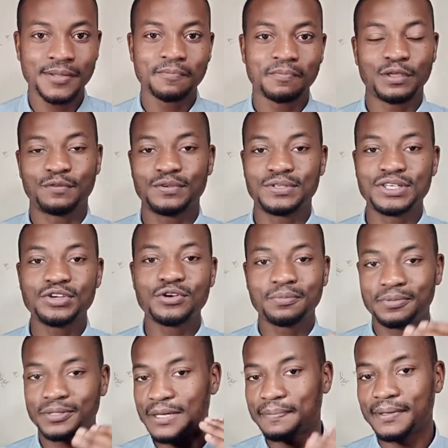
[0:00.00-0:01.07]
If you say you're
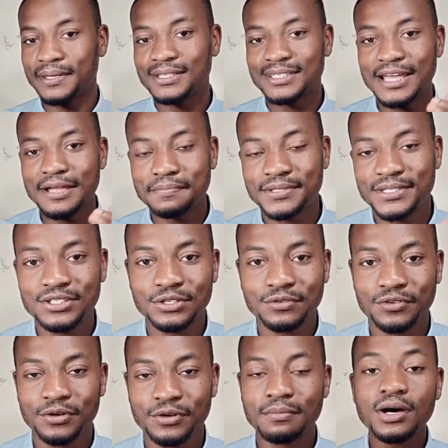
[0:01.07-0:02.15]
keeping 10% of
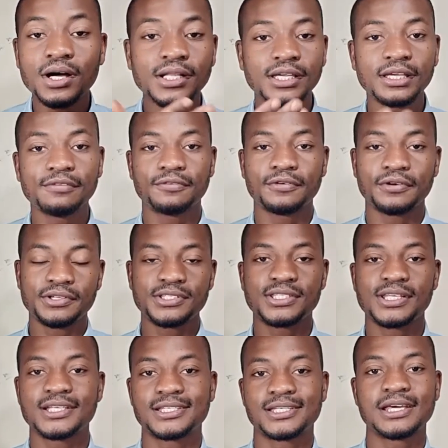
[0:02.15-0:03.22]
your money, for
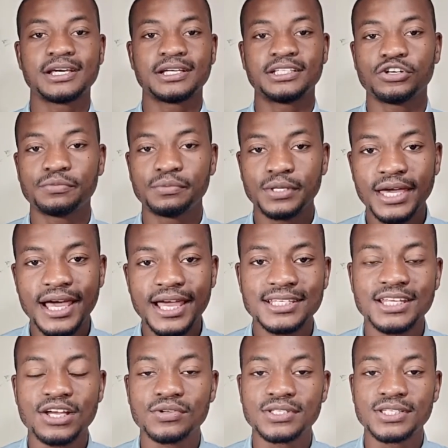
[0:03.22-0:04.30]
instance, there will be guys
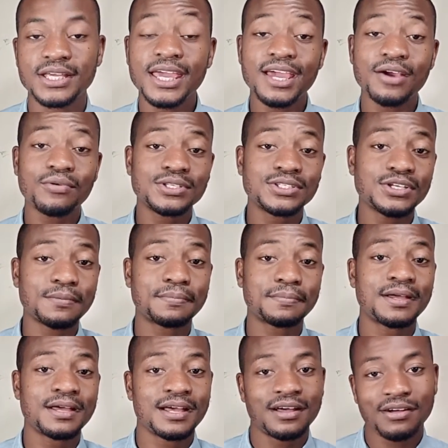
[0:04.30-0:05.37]
that would say, hey, what's up?
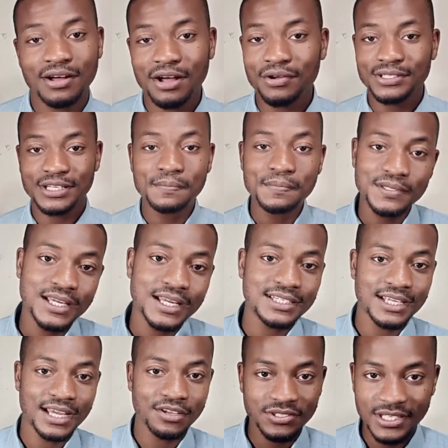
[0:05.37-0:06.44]
Our 10%,
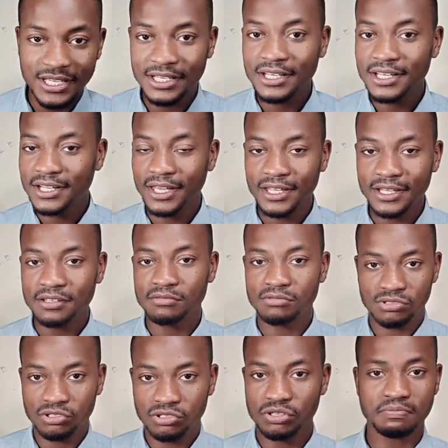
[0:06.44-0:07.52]
are you sending it
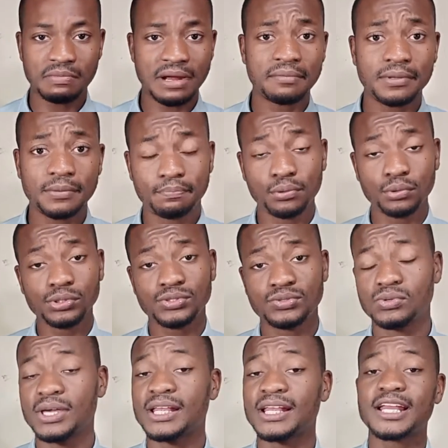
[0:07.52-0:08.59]
in? It might be pulled
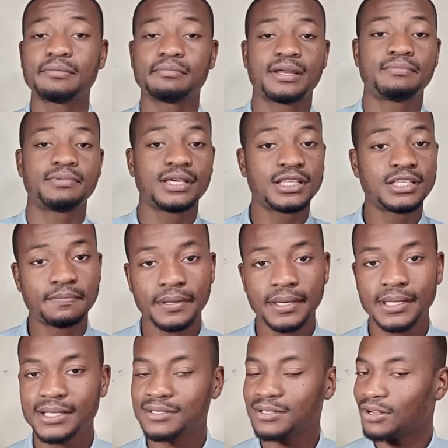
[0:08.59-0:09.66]
together, it might be
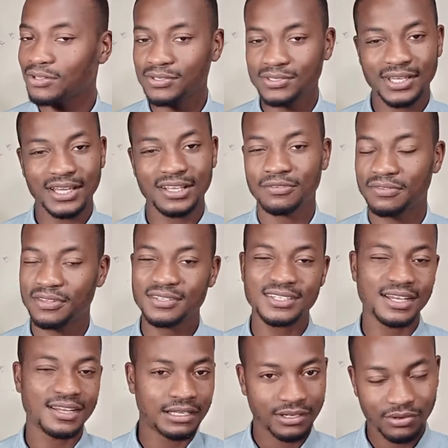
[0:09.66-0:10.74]
independent. All those kind of things
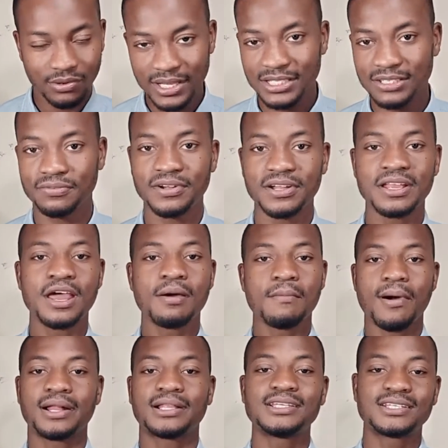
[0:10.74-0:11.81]
are quite different.
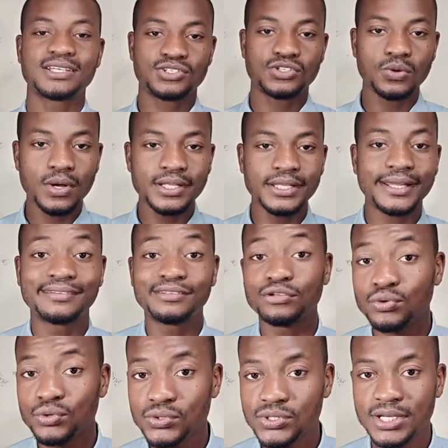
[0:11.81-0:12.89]
But at least there's someone that
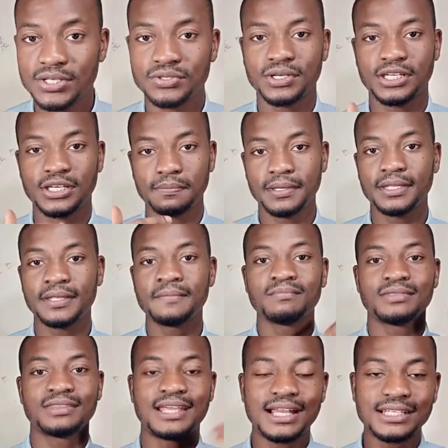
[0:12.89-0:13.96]
knows that you're keeping
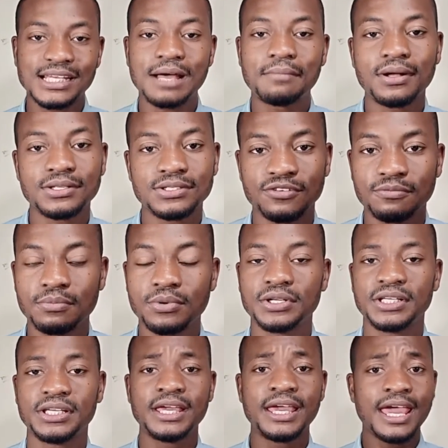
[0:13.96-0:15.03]
that amount of
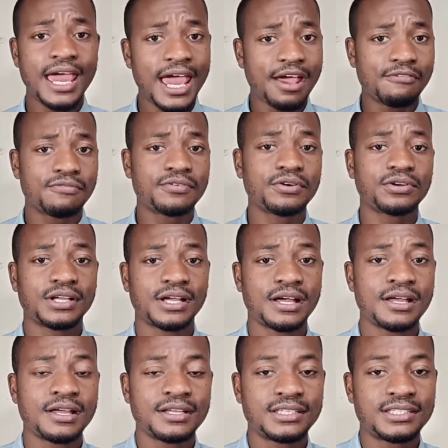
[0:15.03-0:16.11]
money every other
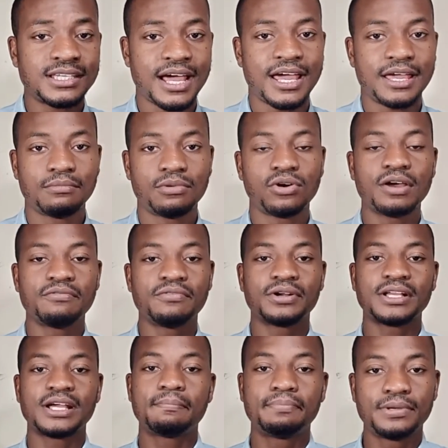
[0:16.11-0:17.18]
time or every
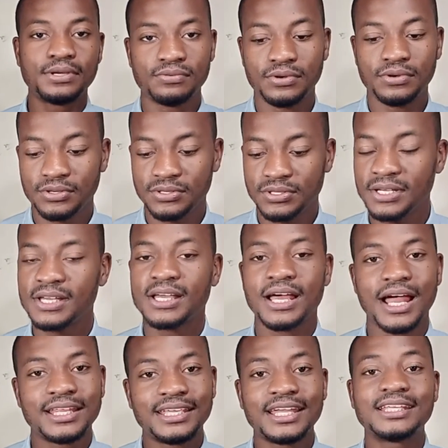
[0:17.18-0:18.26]
other period,
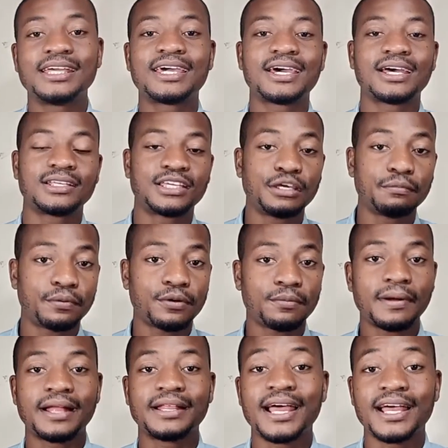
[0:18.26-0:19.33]
and then they can keep up
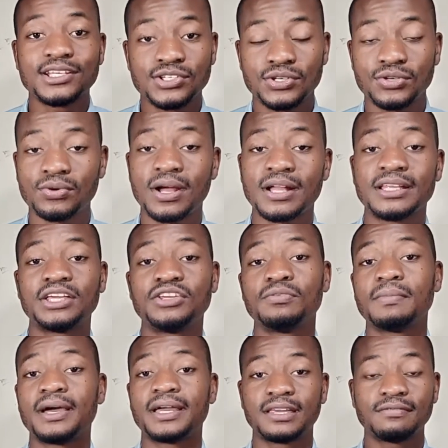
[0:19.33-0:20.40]
and ask you, and then you
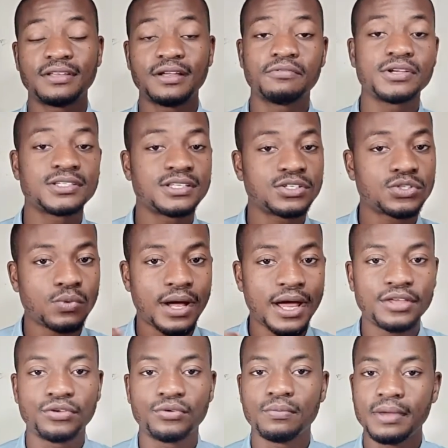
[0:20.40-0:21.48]
might give them reasons why
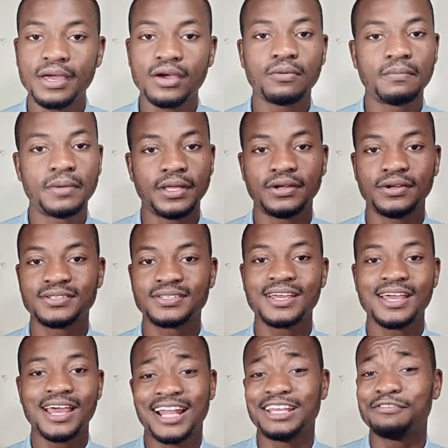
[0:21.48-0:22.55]
you may or may not.
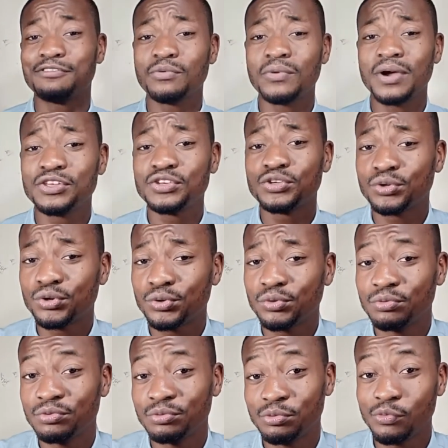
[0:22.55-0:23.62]
And even when you
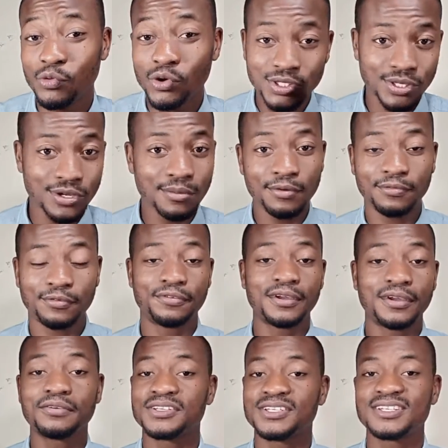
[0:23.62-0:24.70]
want to come up with fake
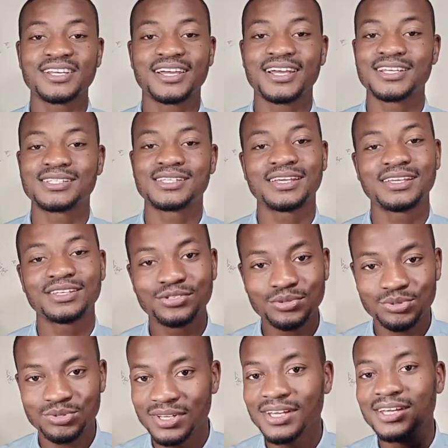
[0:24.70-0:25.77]
reasons, they can say,
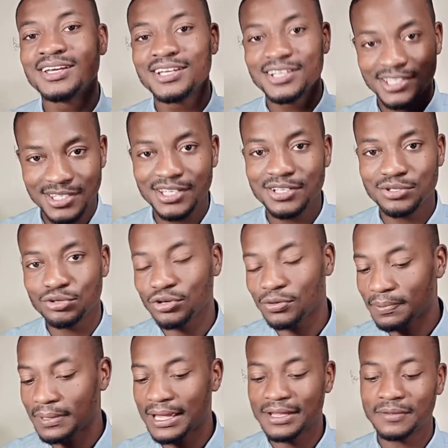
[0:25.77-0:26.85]
dude, stick to your
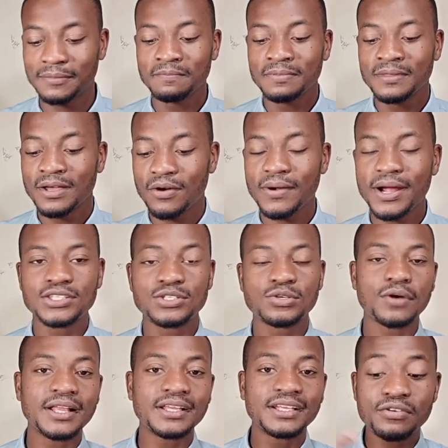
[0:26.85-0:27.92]
plan. All right, so
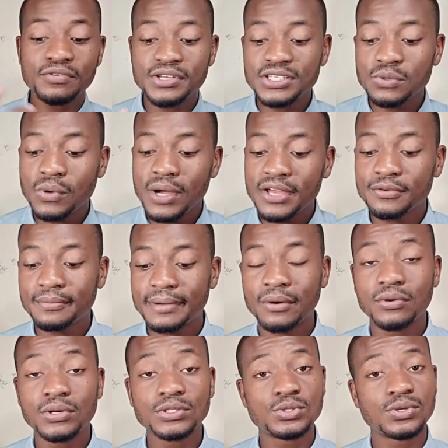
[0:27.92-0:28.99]
another reason why you might
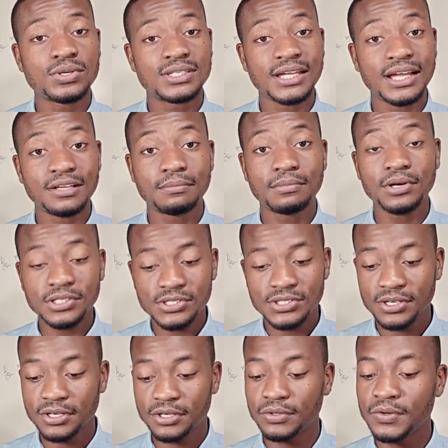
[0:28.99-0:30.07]
want to start a money
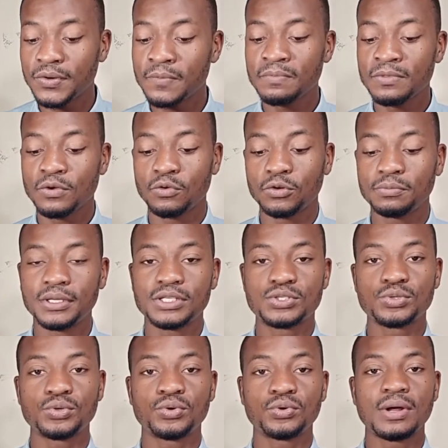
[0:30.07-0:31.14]
circle would be
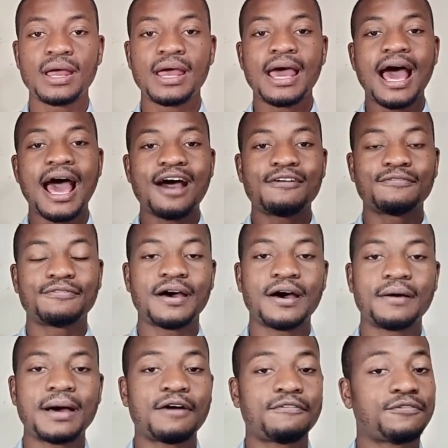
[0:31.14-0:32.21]
to have
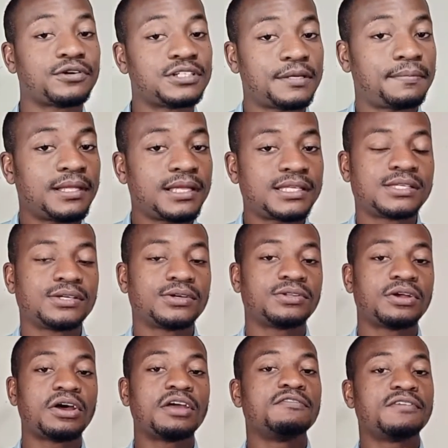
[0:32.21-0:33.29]
affordability
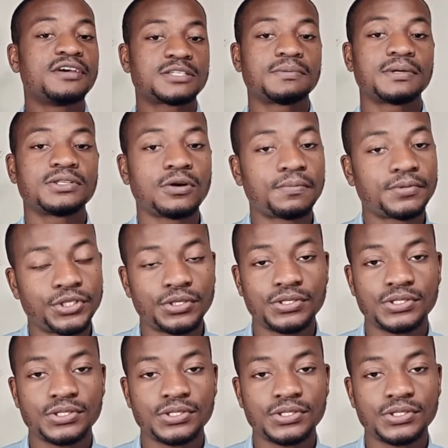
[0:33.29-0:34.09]
on investment options.